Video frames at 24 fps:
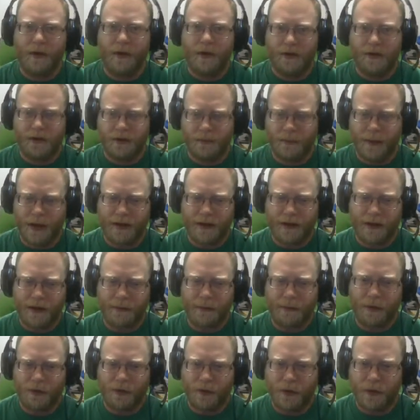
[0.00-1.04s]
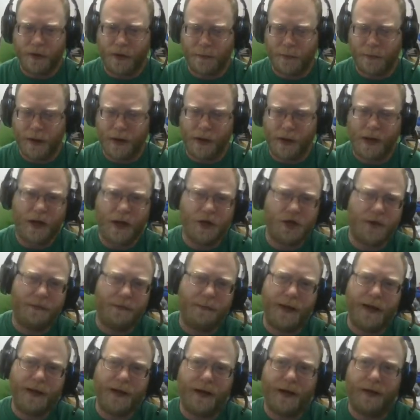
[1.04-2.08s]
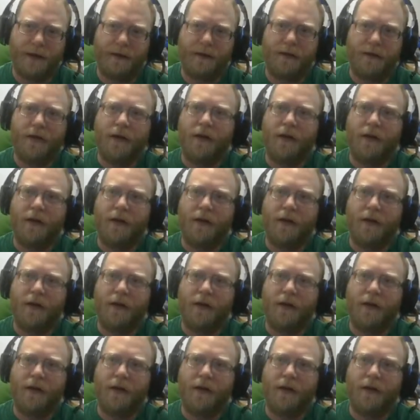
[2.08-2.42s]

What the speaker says: speak to them through their communication beacon.